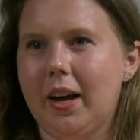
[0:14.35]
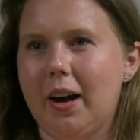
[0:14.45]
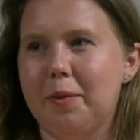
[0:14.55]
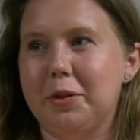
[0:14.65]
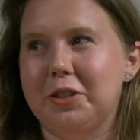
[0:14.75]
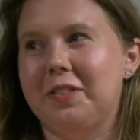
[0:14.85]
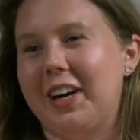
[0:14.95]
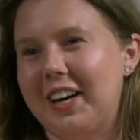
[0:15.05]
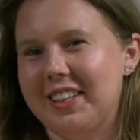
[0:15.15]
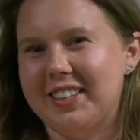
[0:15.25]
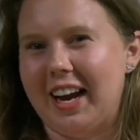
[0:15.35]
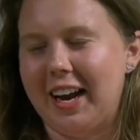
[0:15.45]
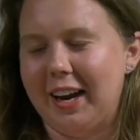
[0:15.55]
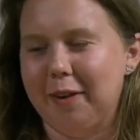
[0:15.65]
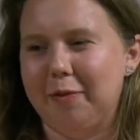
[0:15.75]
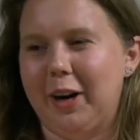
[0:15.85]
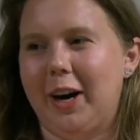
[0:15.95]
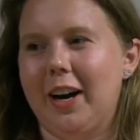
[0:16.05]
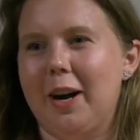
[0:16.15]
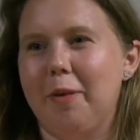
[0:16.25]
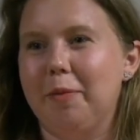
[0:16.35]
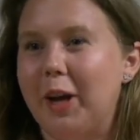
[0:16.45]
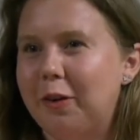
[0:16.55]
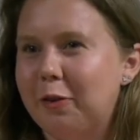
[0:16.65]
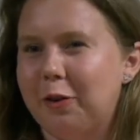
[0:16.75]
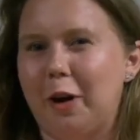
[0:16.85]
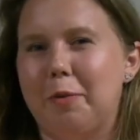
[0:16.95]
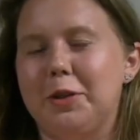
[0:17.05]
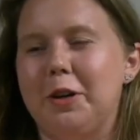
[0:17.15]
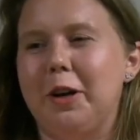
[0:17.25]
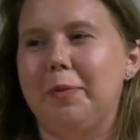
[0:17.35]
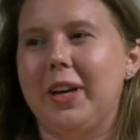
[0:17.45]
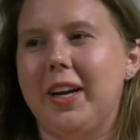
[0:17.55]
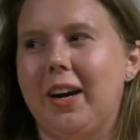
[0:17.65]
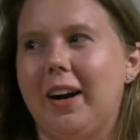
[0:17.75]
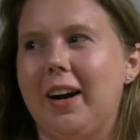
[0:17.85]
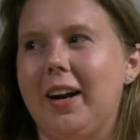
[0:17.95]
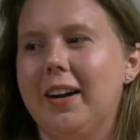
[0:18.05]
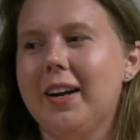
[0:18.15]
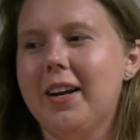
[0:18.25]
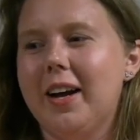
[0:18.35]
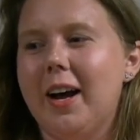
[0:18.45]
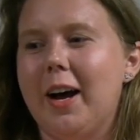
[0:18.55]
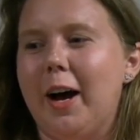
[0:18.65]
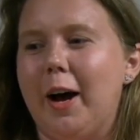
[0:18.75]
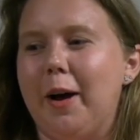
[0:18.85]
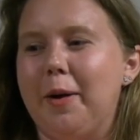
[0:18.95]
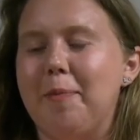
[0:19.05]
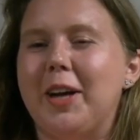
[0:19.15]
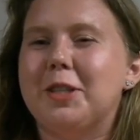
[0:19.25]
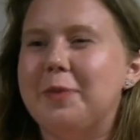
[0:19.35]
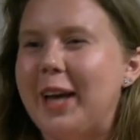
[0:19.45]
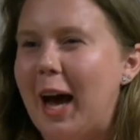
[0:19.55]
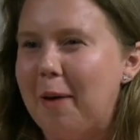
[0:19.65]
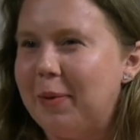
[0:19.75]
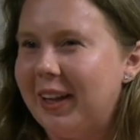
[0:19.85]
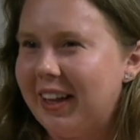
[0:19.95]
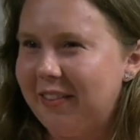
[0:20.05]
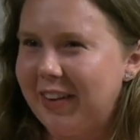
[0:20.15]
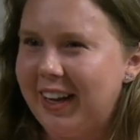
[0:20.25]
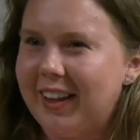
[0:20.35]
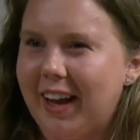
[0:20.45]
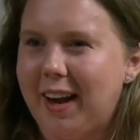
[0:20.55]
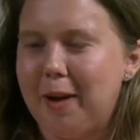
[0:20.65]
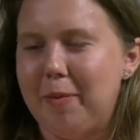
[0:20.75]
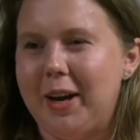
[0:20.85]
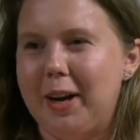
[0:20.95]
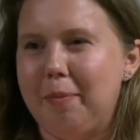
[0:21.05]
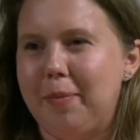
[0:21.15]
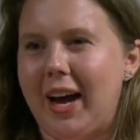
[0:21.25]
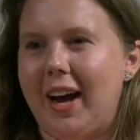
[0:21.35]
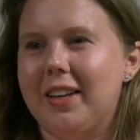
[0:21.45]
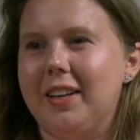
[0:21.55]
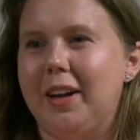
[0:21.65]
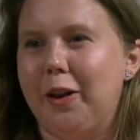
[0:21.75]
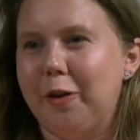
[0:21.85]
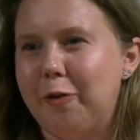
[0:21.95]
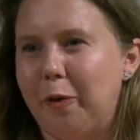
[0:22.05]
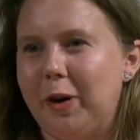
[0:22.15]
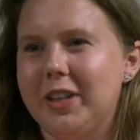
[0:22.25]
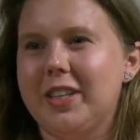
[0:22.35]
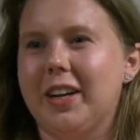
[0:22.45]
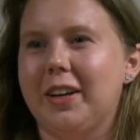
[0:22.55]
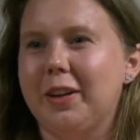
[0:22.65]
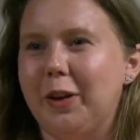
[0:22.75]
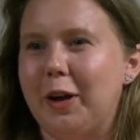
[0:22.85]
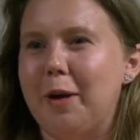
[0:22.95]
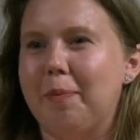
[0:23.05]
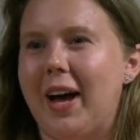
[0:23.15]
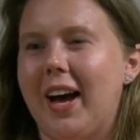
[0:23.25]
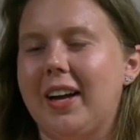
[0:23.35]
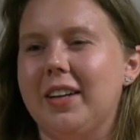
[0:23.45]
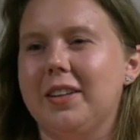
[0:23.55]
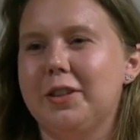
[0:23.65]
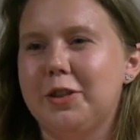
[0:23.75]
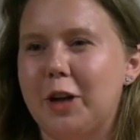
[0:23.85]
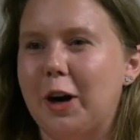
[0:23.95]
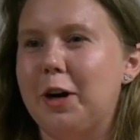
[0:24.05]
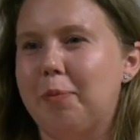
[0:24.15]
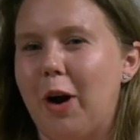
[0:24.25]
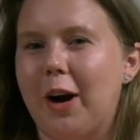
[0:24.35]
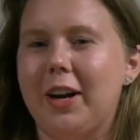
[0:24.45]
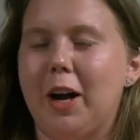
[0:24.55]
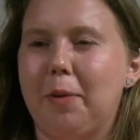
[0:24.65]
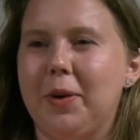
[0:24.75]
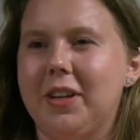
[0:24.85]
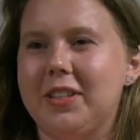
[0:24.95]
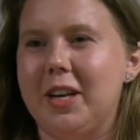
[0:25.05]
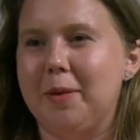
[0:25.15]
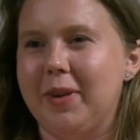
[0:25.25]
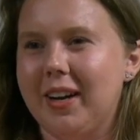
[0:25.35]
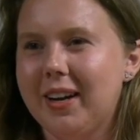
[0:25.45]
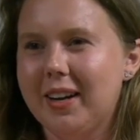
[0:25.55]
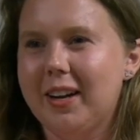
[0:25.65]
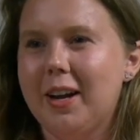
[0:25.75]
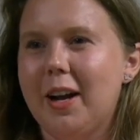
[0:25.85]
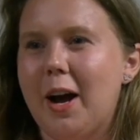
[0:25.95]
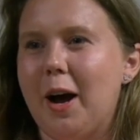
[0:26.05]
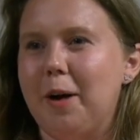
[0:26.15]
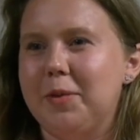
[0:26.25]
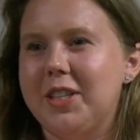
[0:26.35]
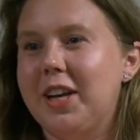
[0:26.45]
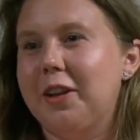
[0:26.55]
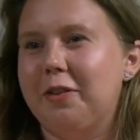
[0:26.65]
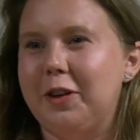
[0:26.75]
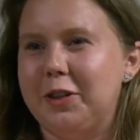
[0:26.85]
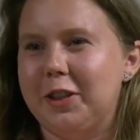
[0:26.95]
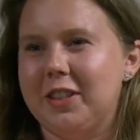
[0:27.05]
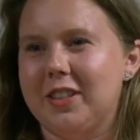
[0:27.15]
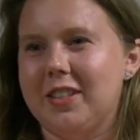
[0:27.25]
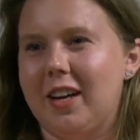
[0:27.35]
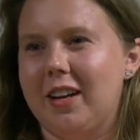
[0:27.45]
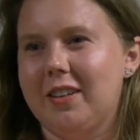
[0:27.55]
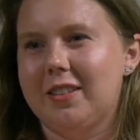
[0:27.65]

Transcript: I mean, it's very exciting. I'm very thankful for the opportunity to be here. And it makes me happy leaving that I made an impact. And I look forward to looking back and talking to Brock and helping the team and seeing the future success.